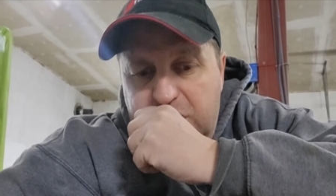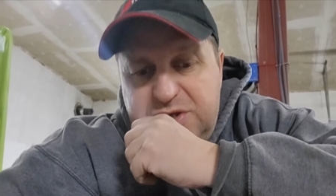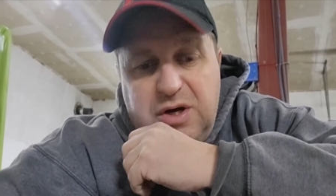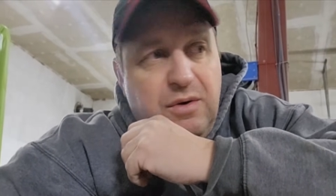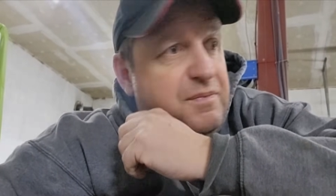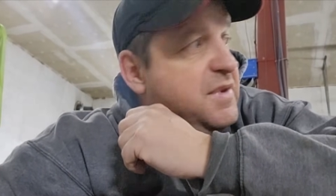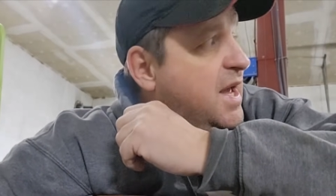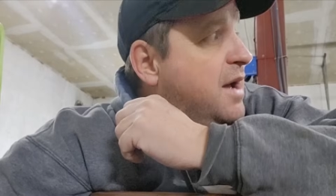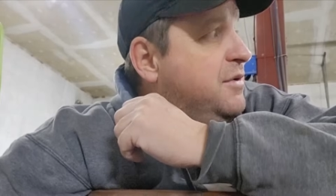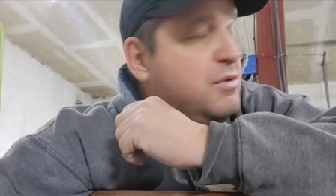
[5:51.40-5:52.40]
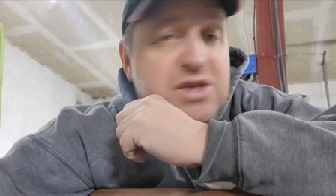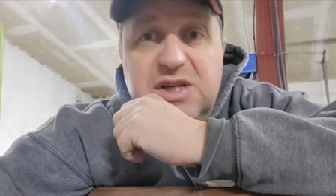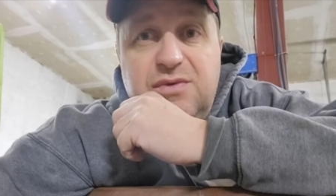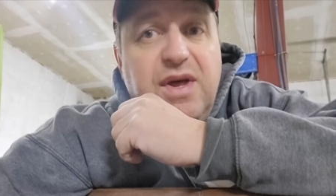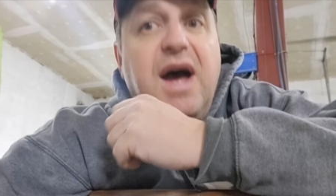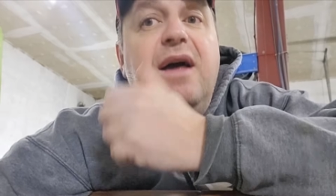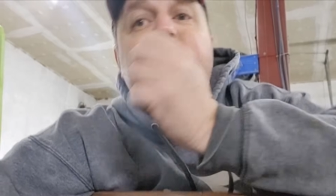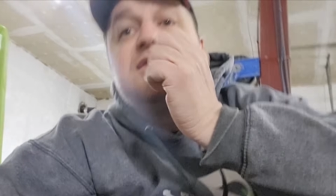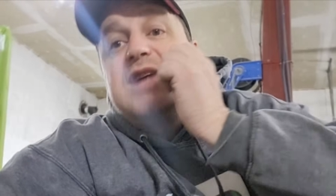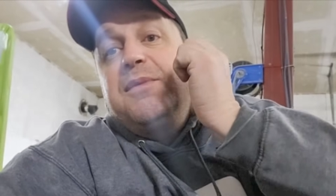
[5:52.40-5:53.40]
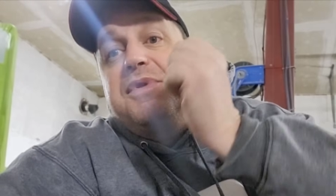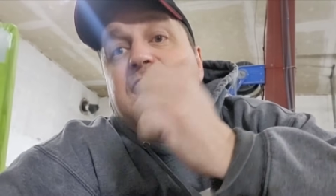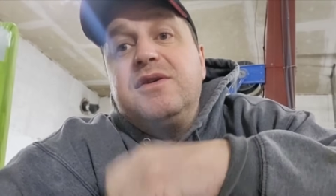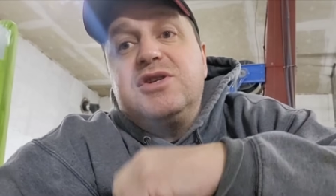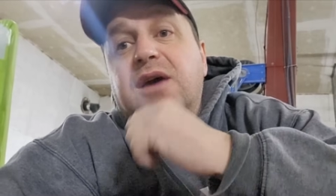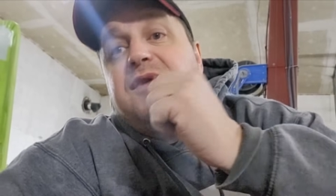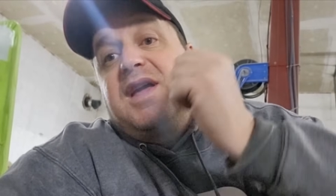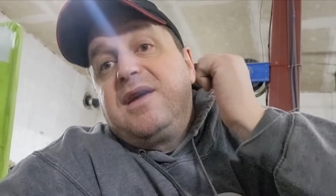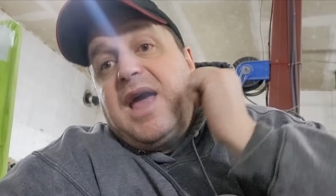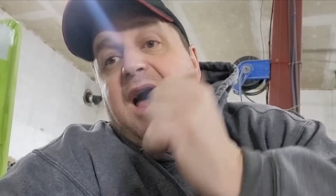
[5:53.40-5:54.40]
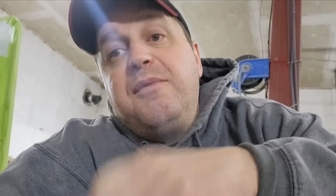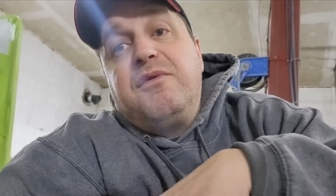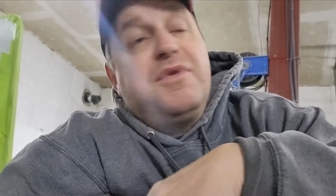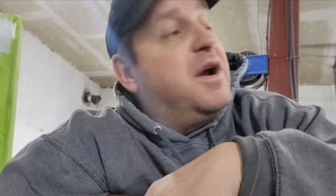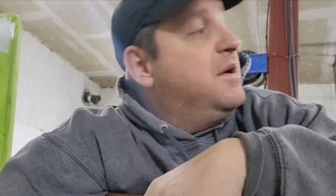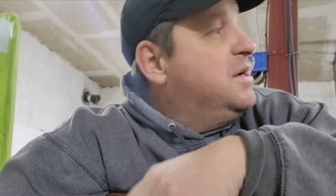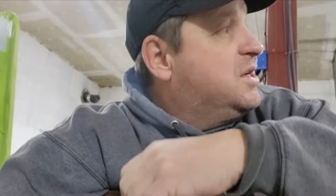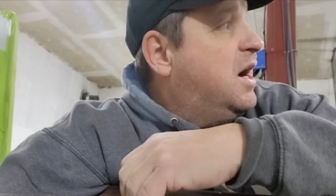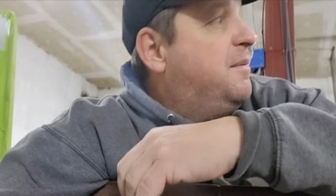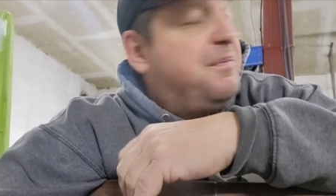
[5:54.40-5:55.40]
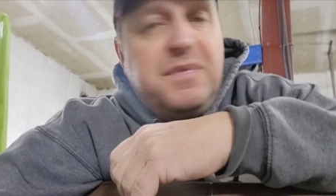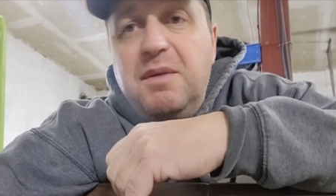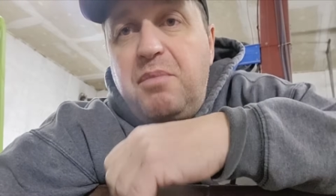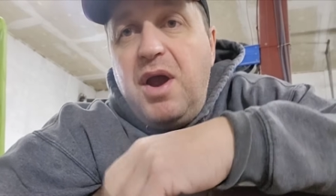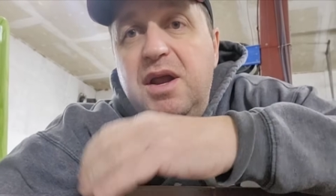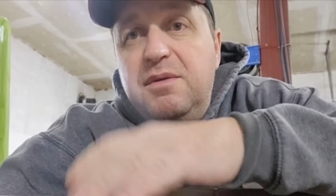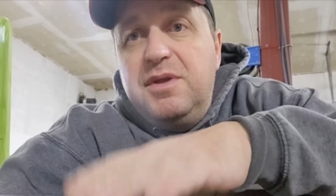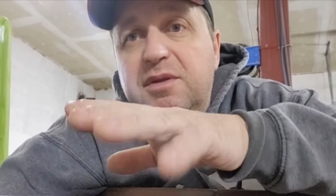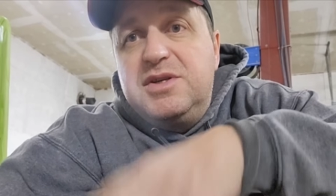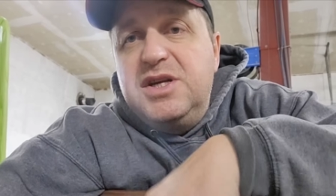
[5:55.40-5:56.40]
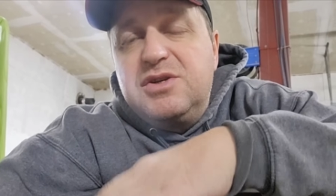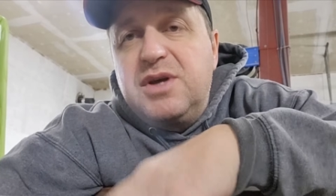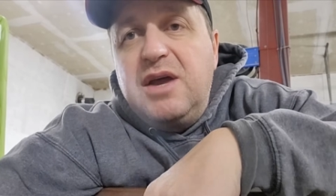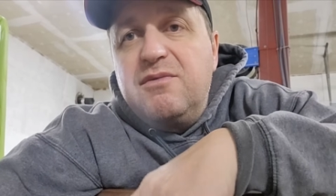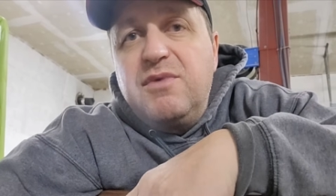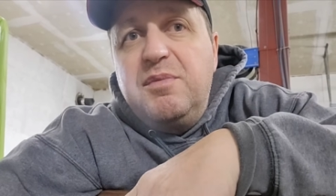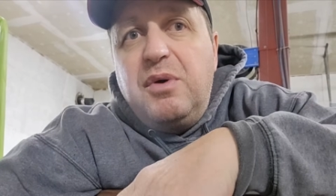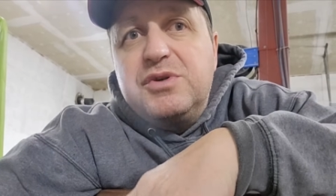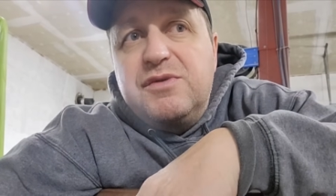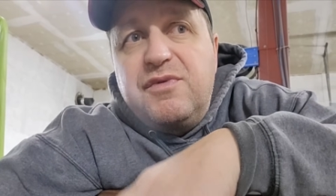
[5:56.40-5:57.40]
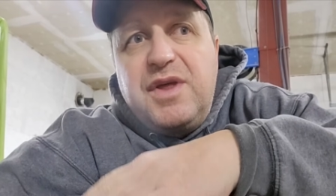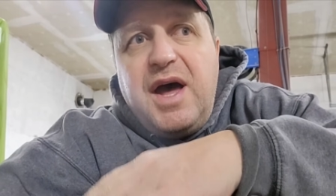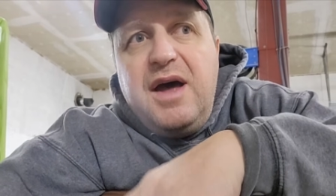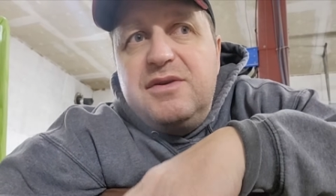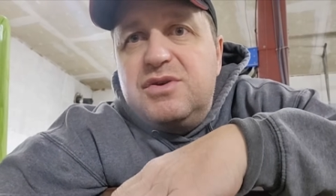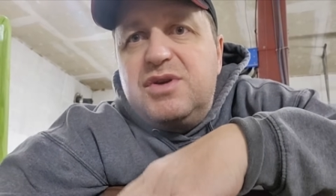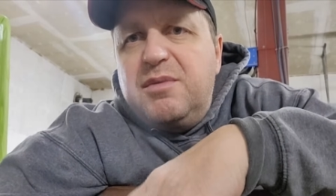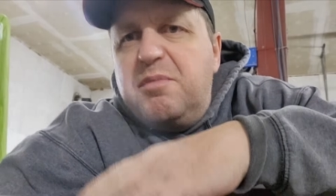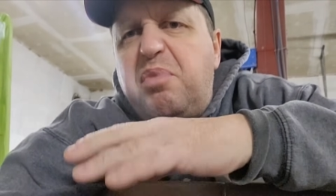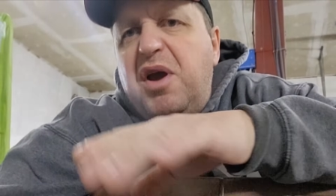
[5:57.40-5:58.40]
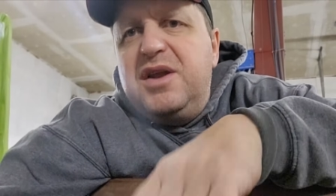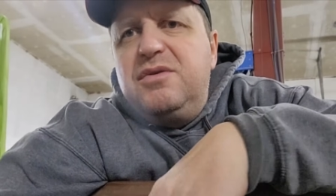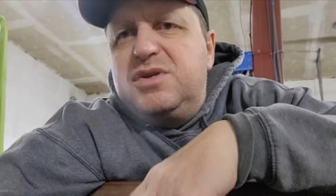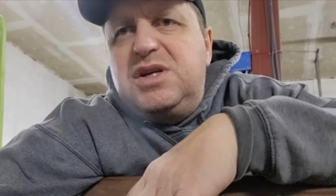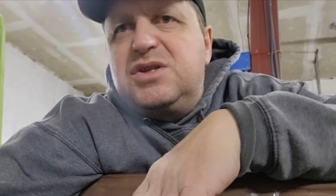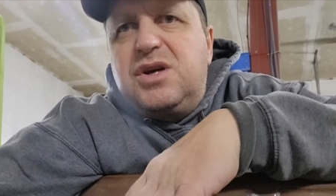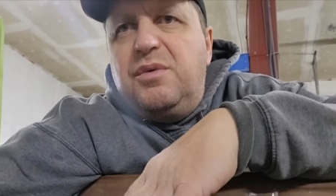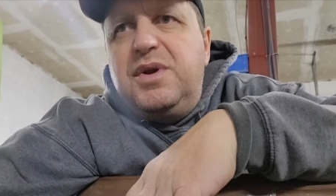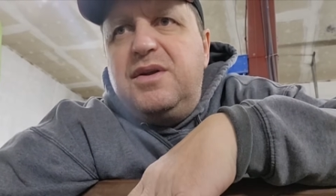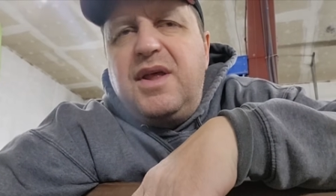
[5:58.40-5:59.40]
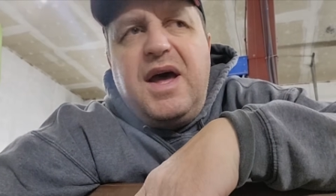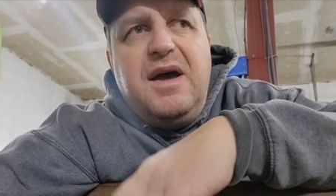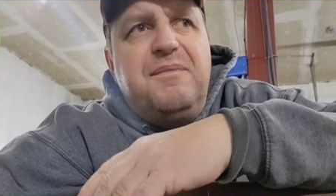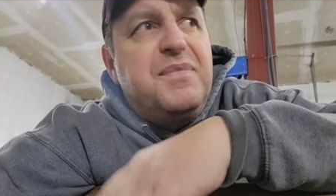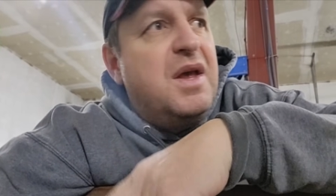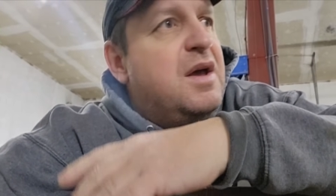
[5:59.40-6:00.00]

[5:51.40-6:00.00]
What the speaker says: So yeah, new seats for that. And same with that Chevy cab over there. He's got the seats are getting reupholstered for that, so they can brand new seats going in that.